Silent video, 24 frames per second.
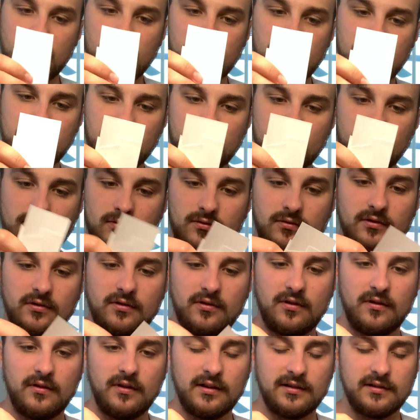That's a cool little
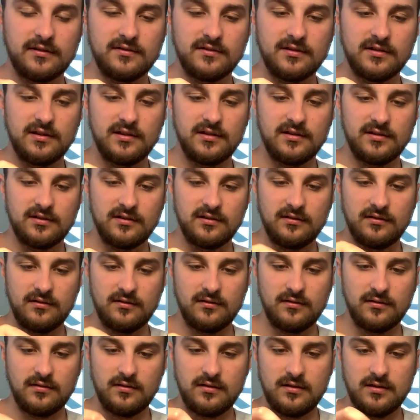collector's edition,
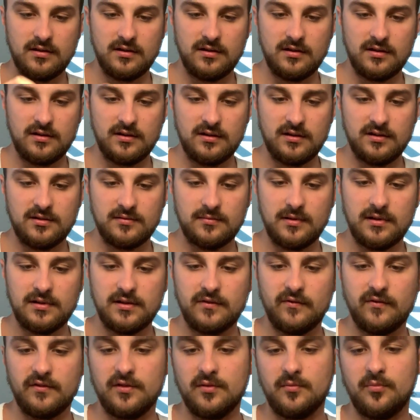
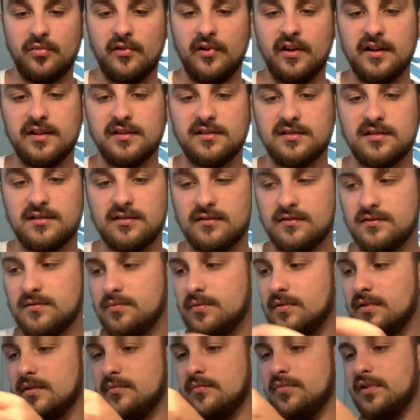especially for the price. I was
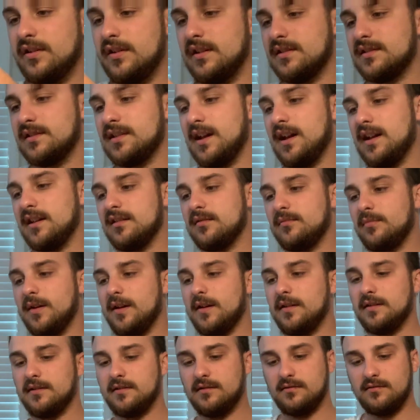pretty excited
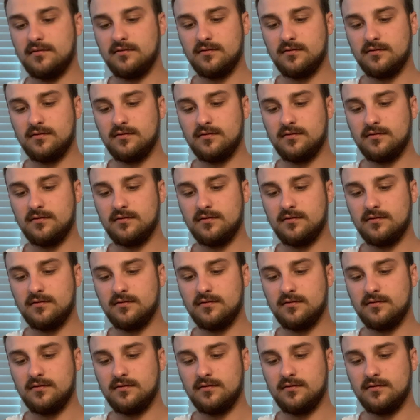about it.